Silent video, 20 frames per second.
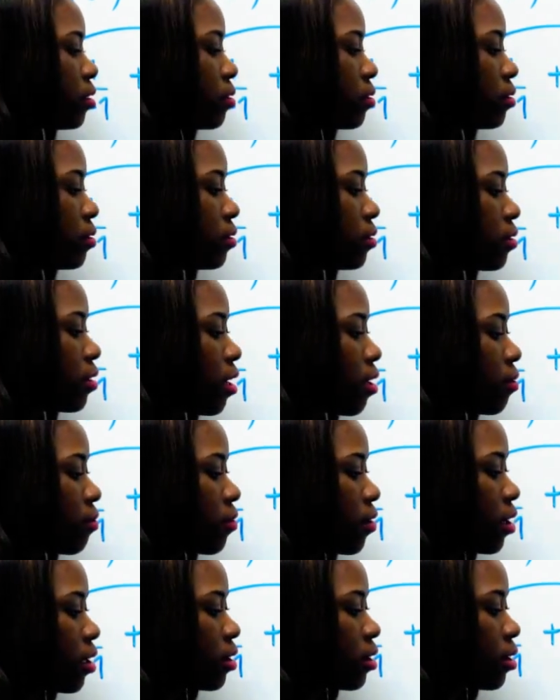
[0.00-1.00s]

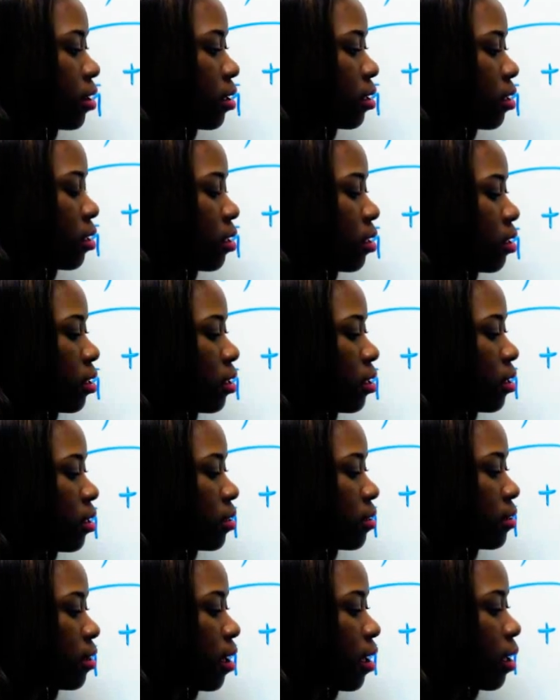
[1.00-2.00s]
7
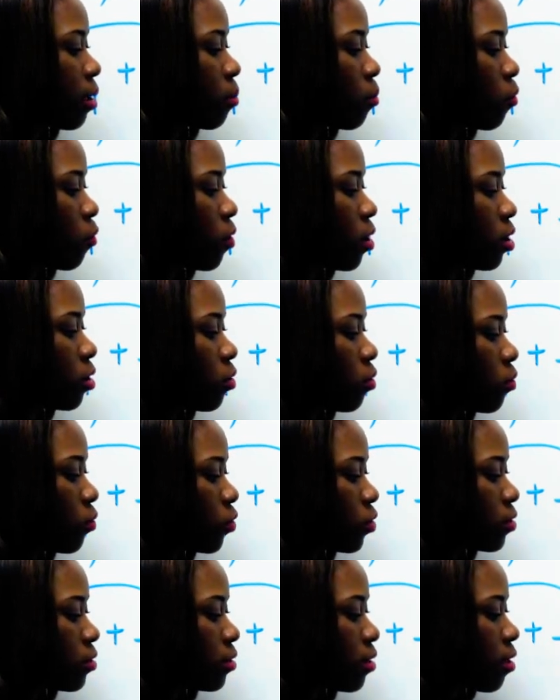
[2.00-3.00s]
times 1
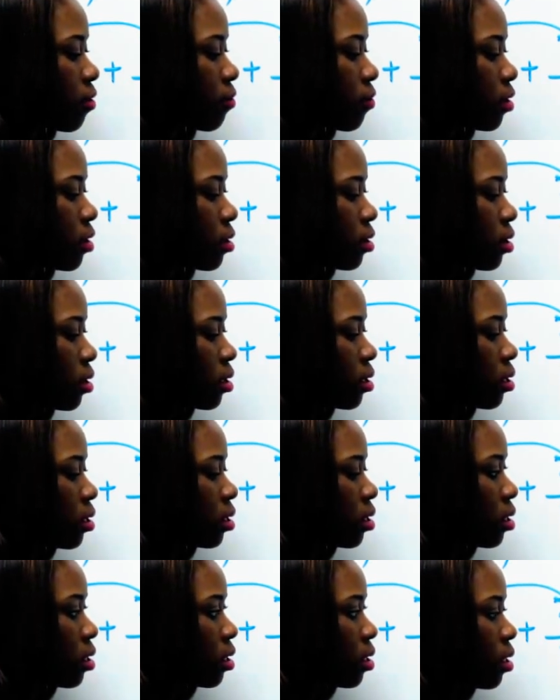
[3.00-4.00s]
over 7
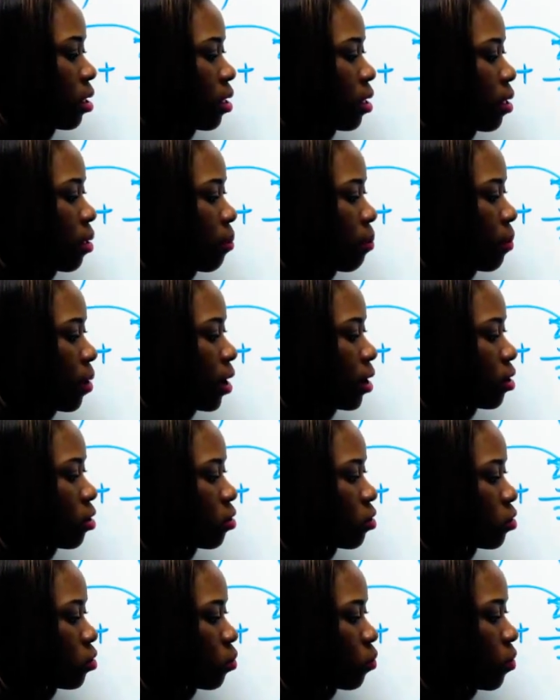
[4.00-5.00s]

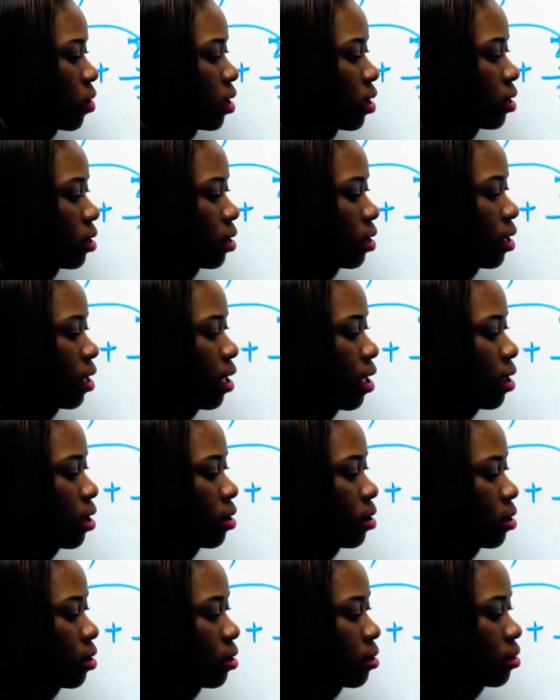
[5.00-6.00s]
minus 1,
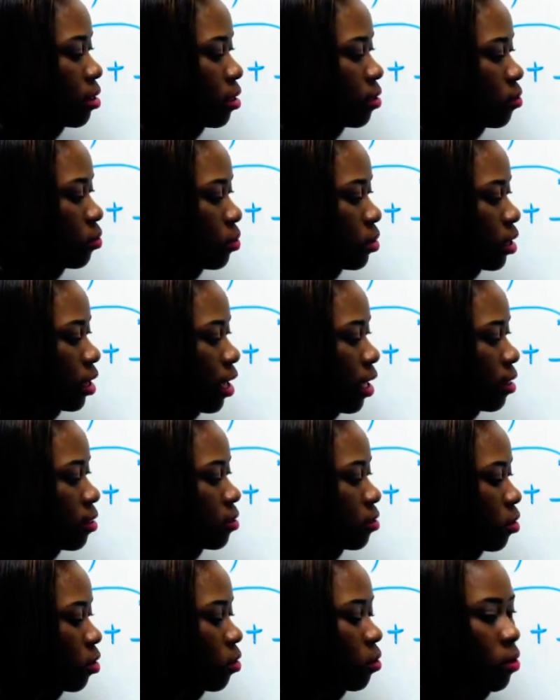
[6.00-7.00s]
and this will
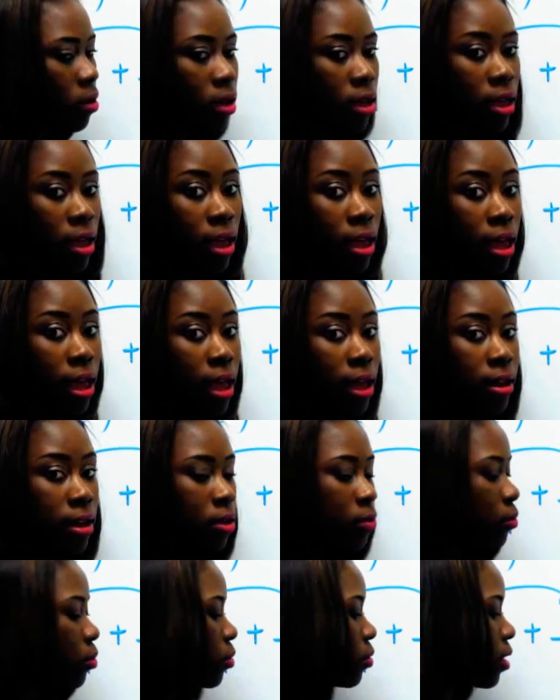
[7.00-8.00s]
cancel, and
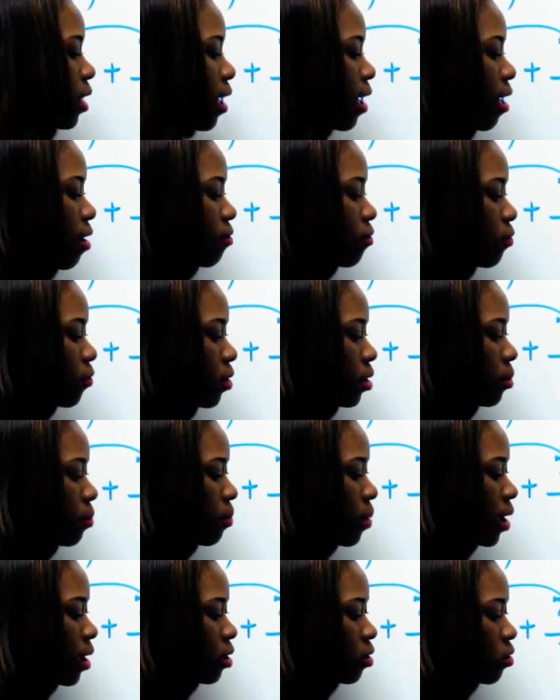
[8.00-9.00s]
then we'll have
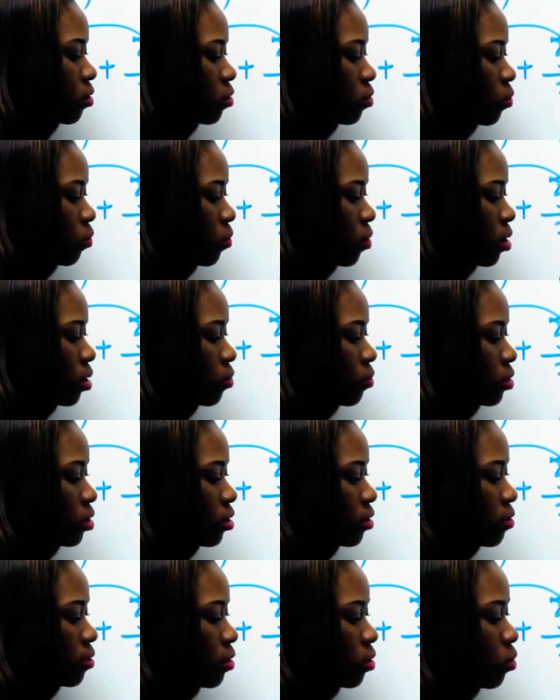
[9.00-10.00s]
1 minus 1,
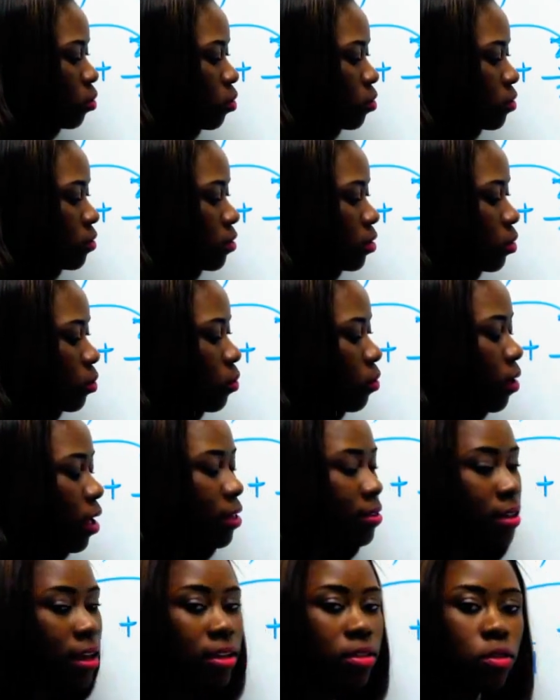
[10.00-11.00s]
which is equal to 0.
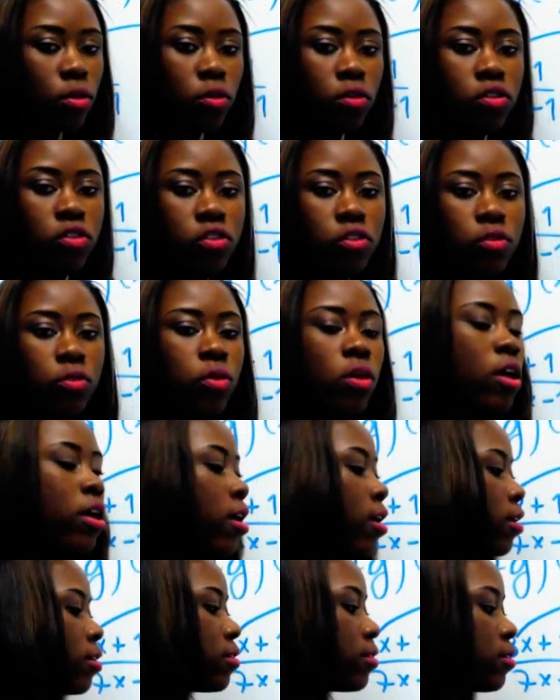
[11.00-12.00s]
As I told you,
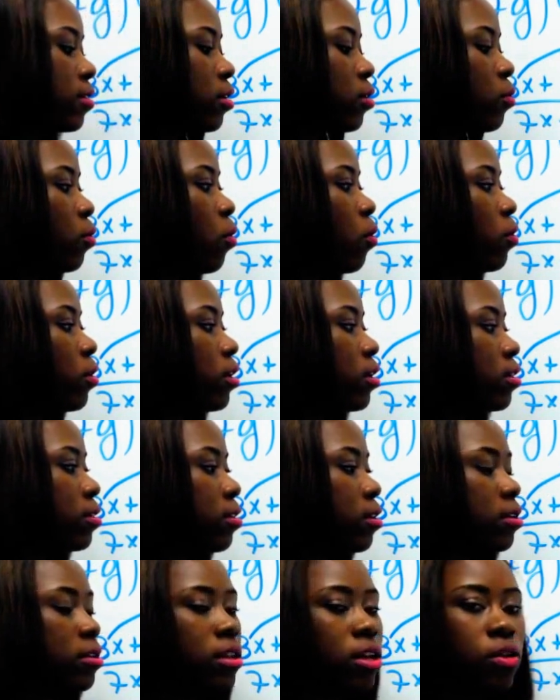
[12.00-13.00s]
0
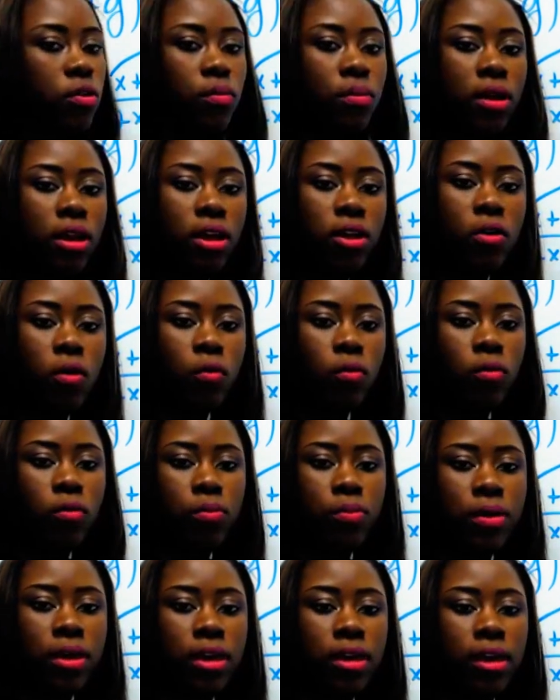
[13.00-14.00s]
in the denominator
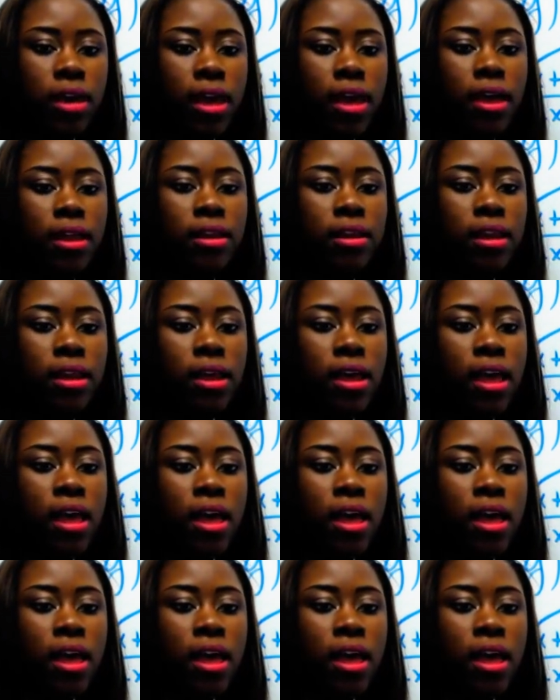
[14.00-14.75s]
will be an